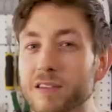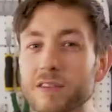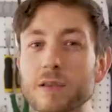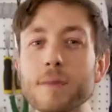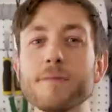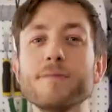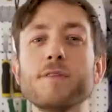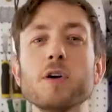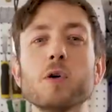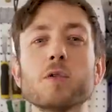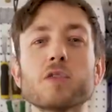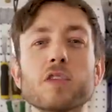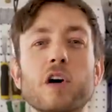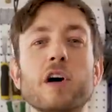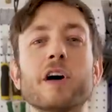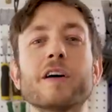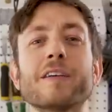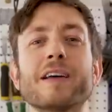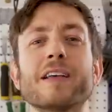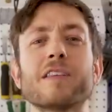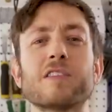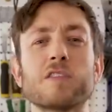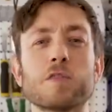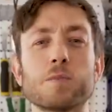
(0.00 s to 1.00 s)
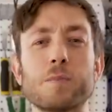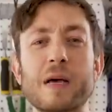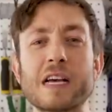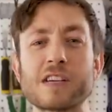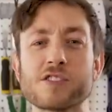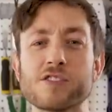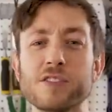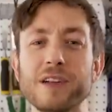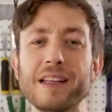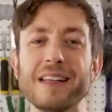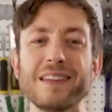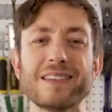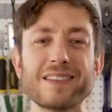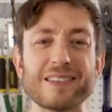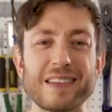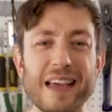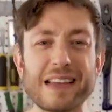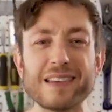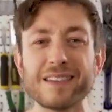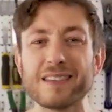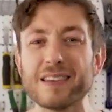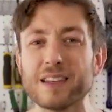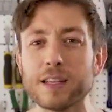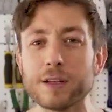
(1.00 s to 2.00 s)
Some folks are especially
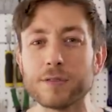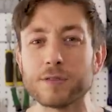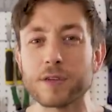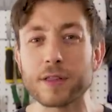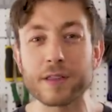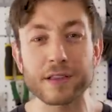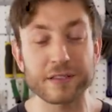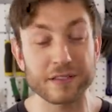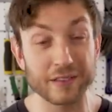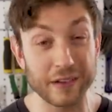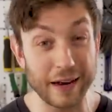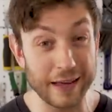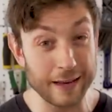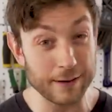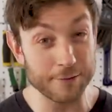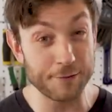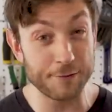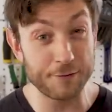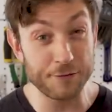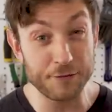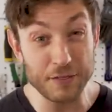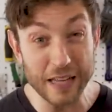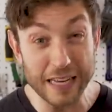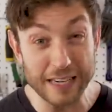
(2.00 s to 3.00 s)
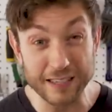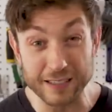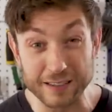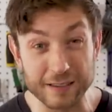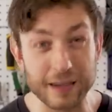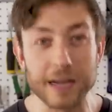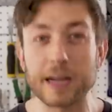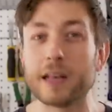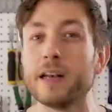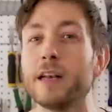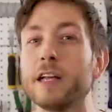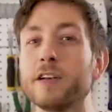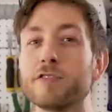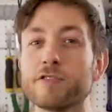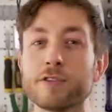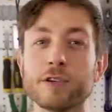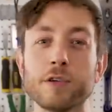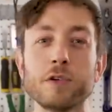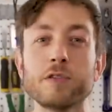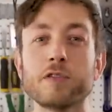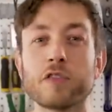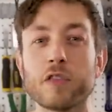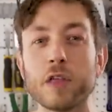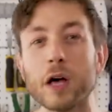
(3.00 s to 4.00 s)
sensitive to the slight flicker it can
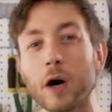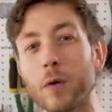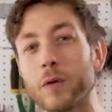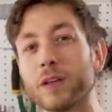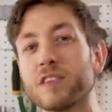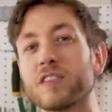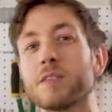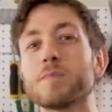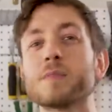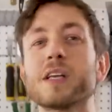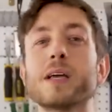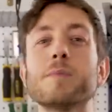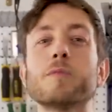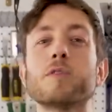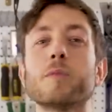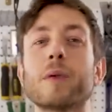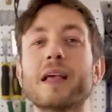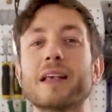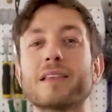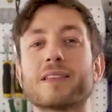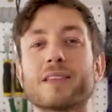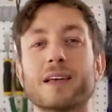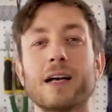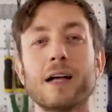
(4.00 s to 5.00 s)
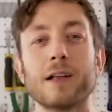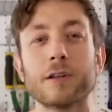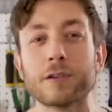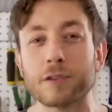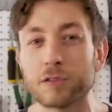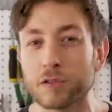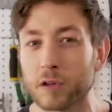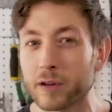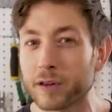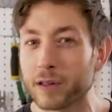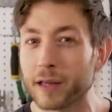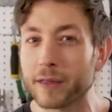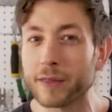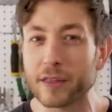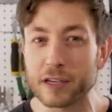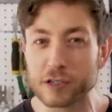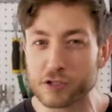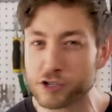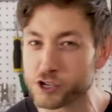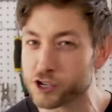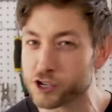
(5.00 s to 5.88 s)
introduce though. It sometimes makes colors look like they're